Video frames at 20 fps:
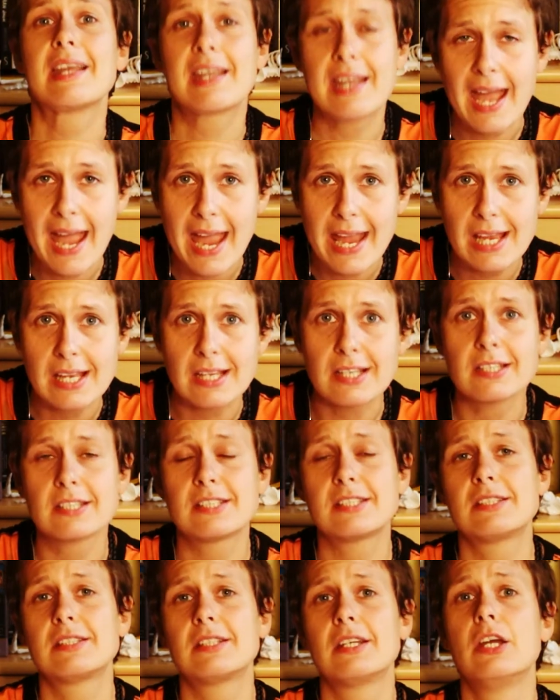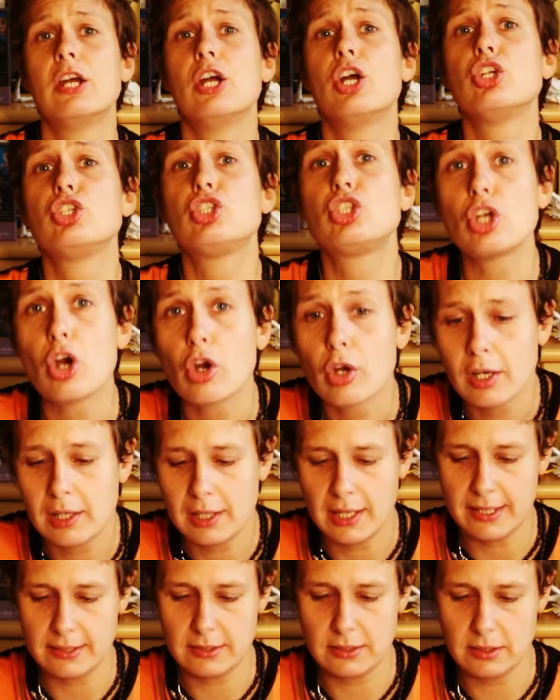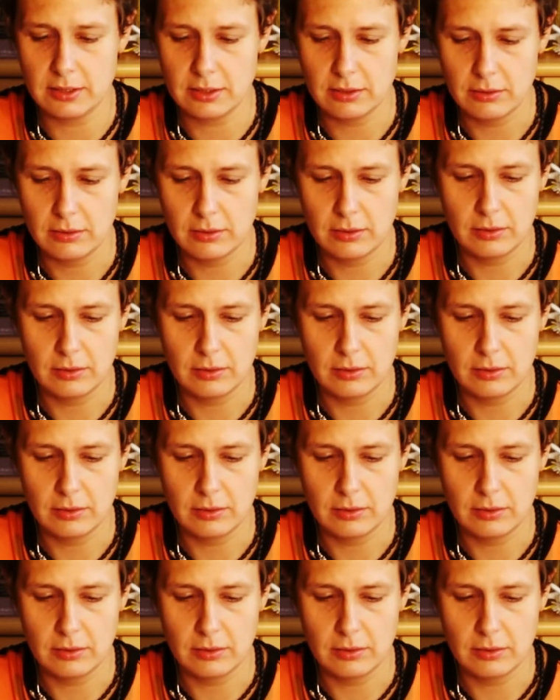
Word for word: cakes, chocolate,